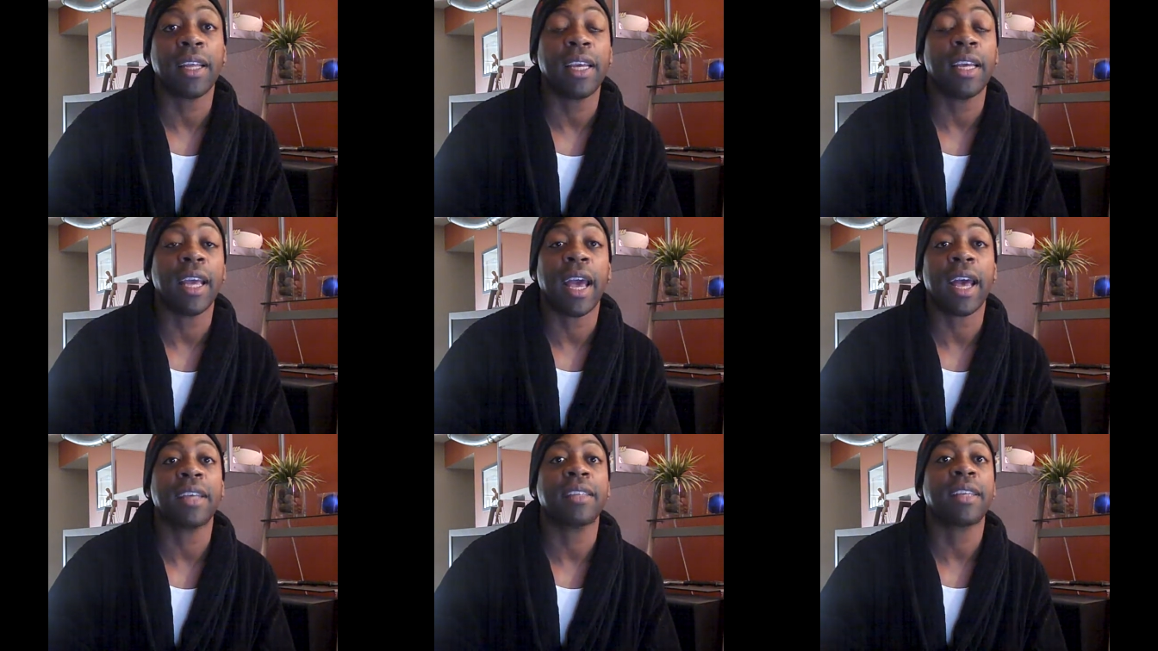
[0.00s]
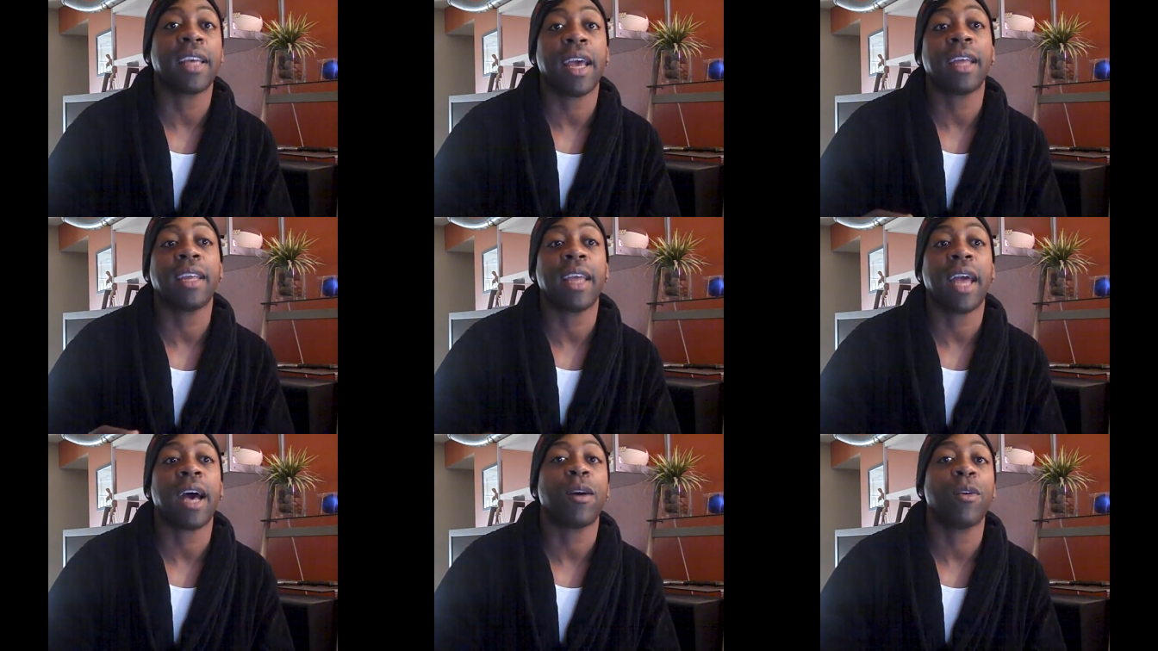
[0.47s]
E S
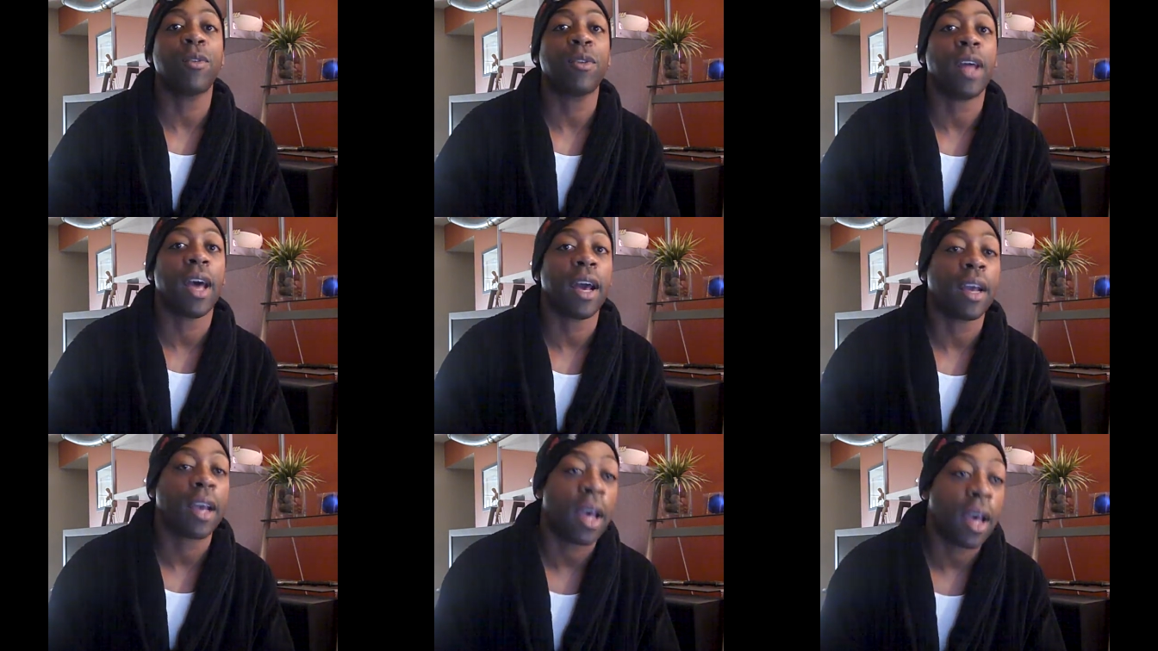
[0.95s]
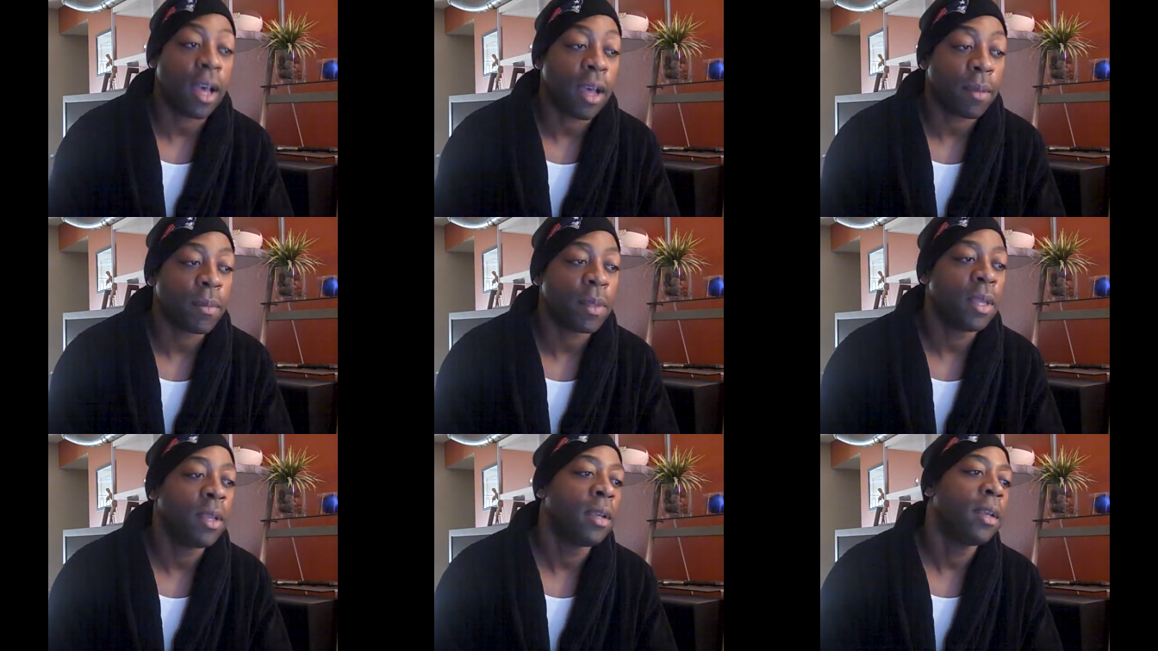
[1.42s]
at
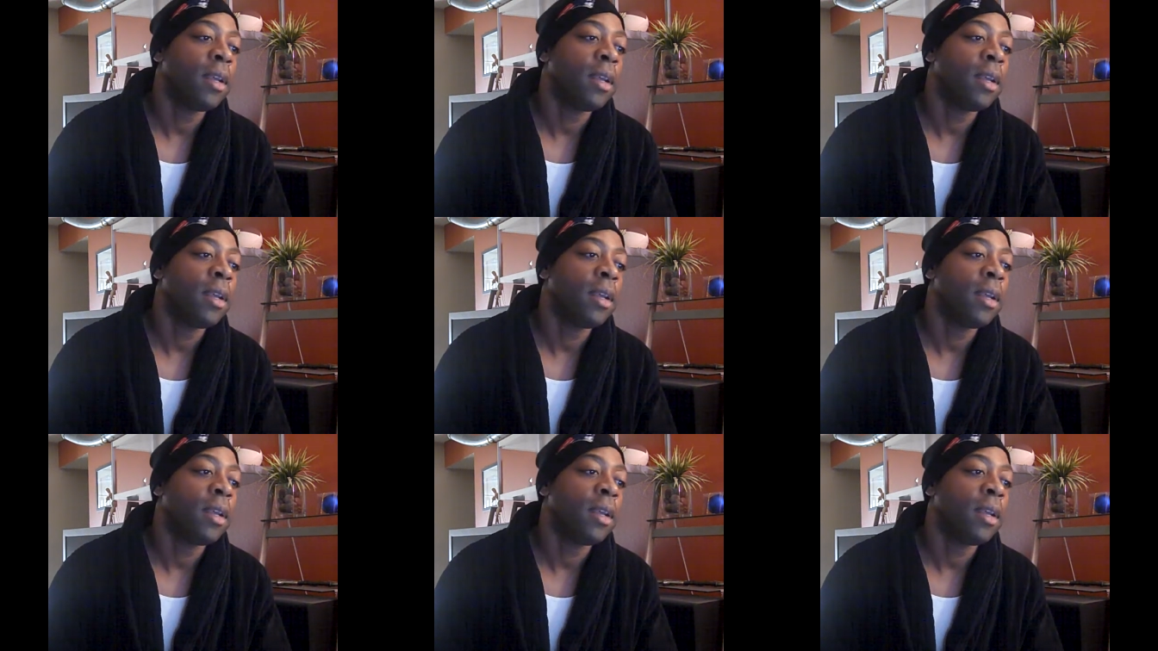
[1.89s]
yahoo.com.